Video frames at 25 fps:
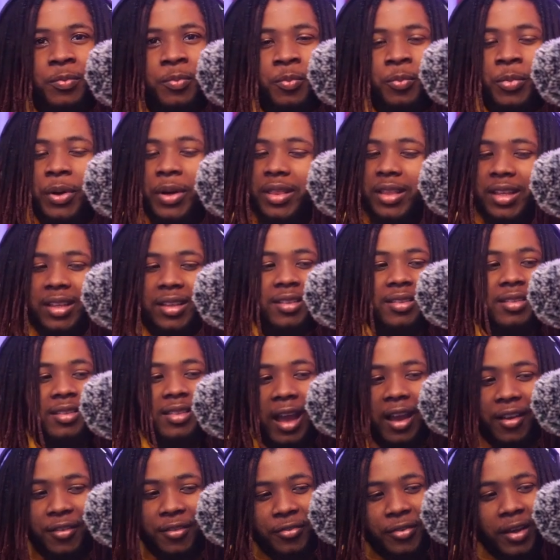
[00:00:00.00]
within
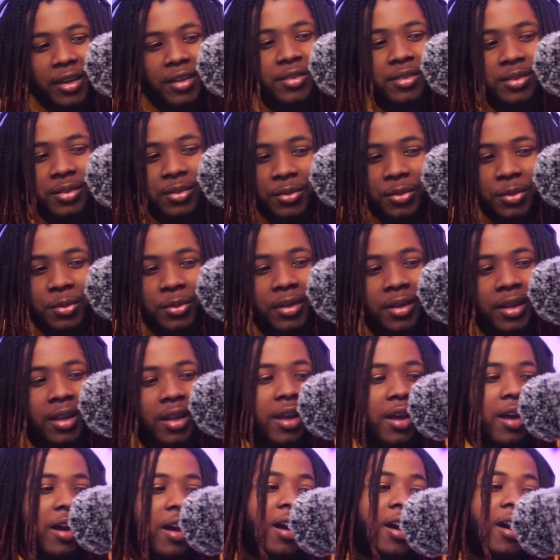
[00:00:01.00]
that festival
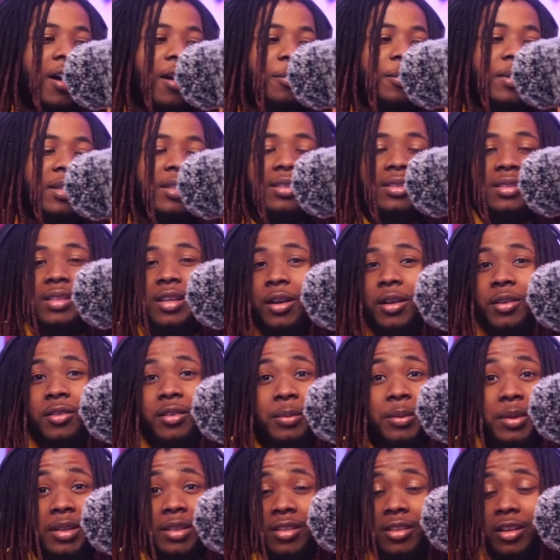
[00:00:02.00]
um, in Saudi
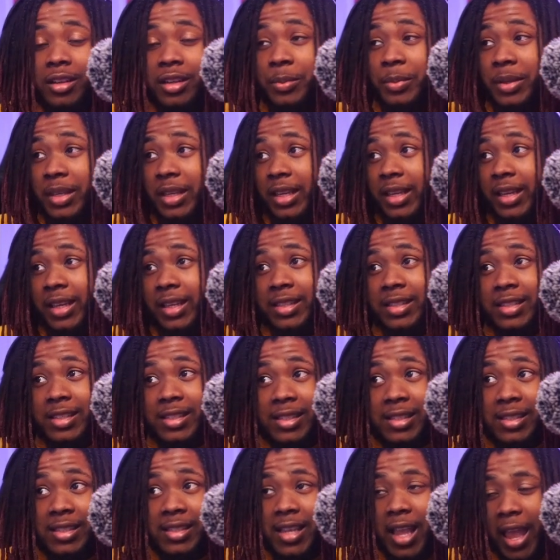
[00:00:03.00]
Arabia, is going to be
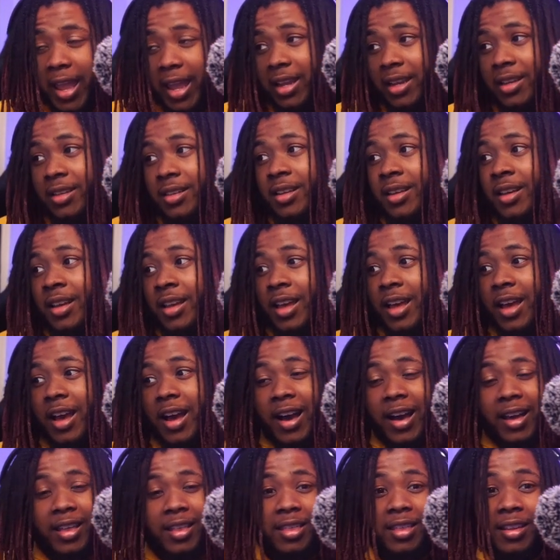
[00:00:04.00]
insane.
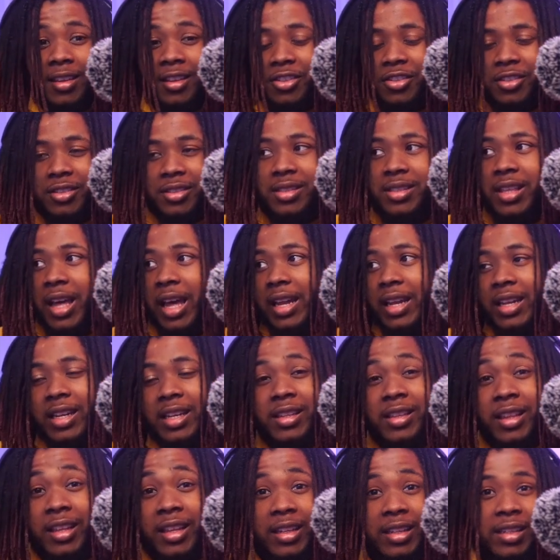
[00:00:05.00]
I think just that
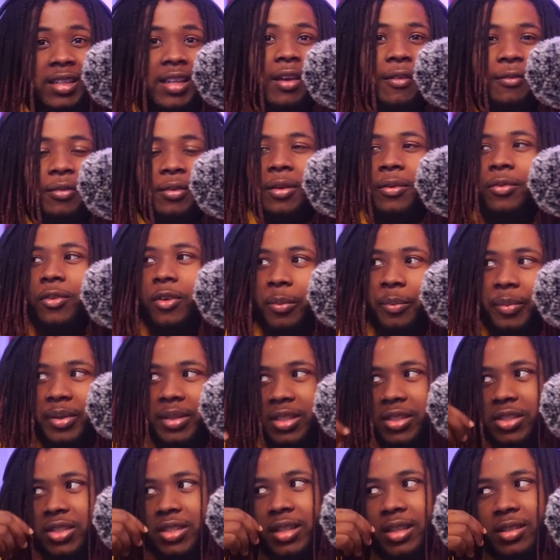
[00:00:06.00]
that level of
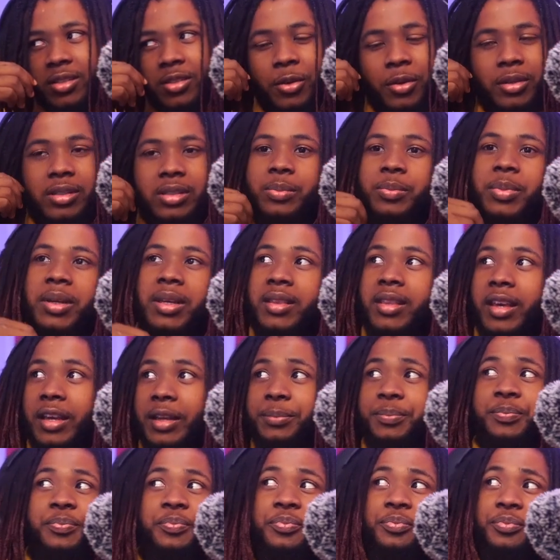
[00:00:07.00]
competition that's going to be there.
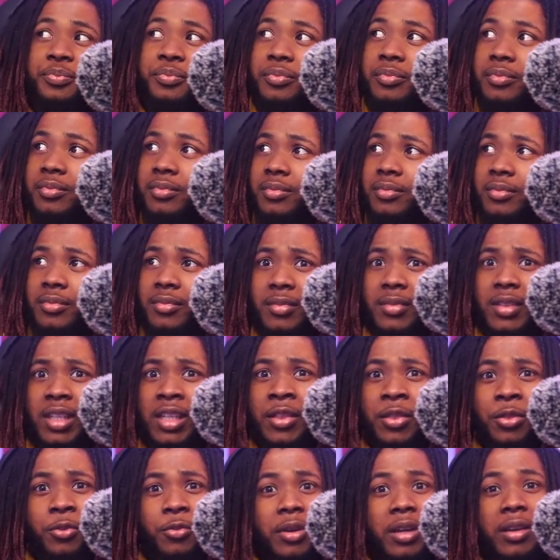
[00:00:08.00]

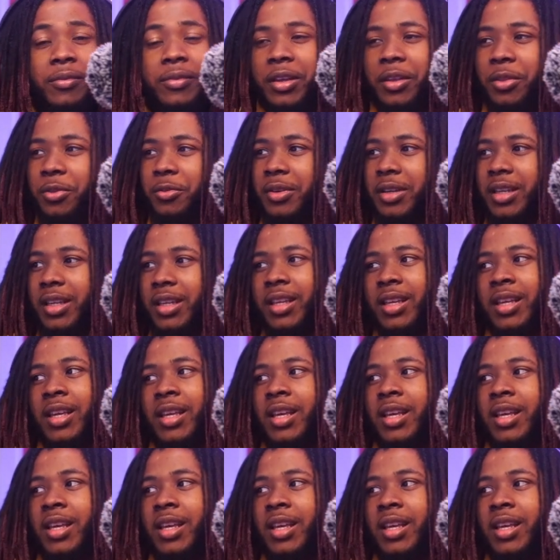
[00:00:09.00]
Three v three.